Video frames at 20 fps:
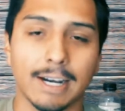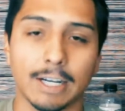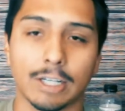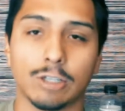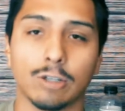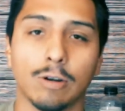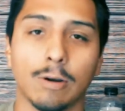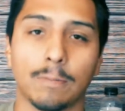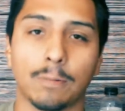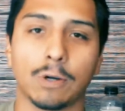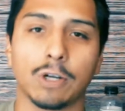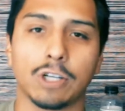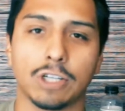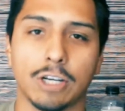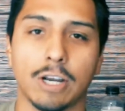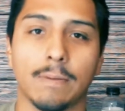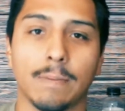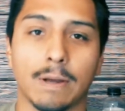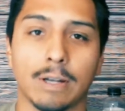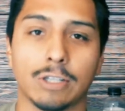I do
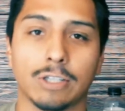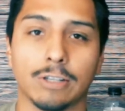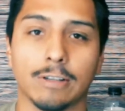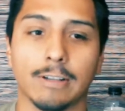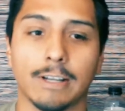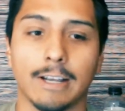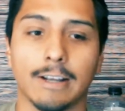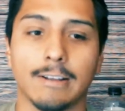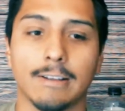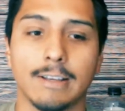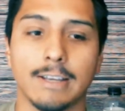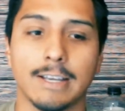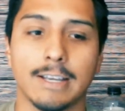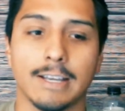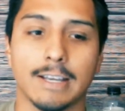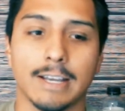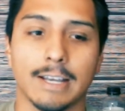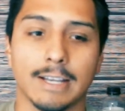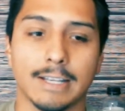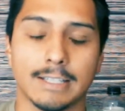appreciate about Jalel
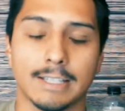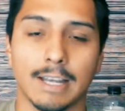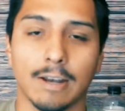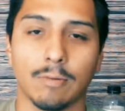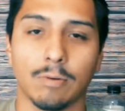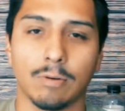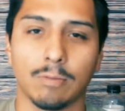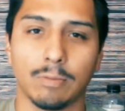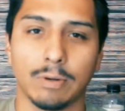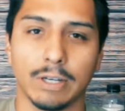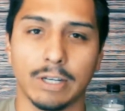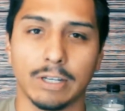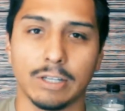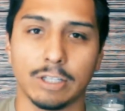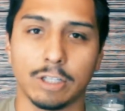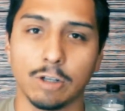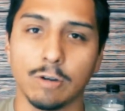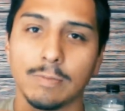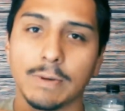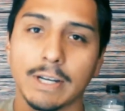is that when we
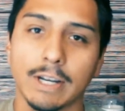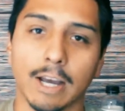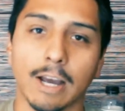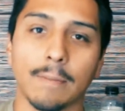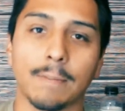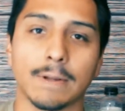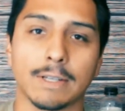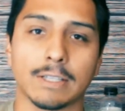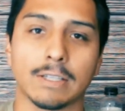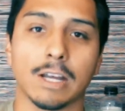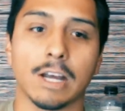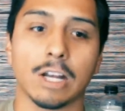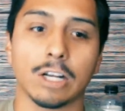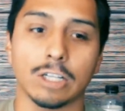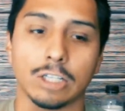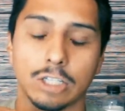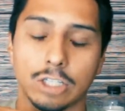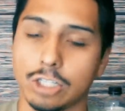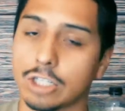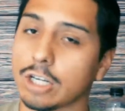do meet up, it's not
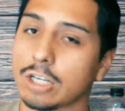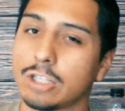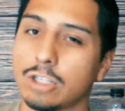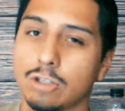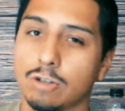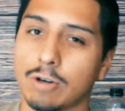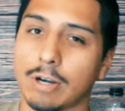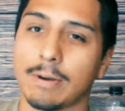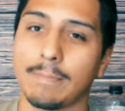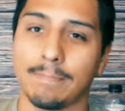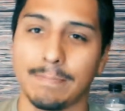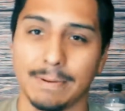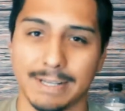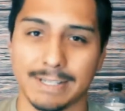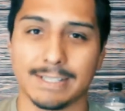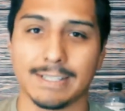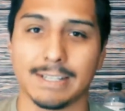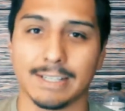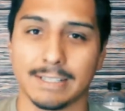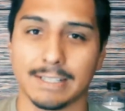just straight
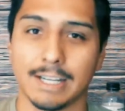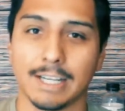business.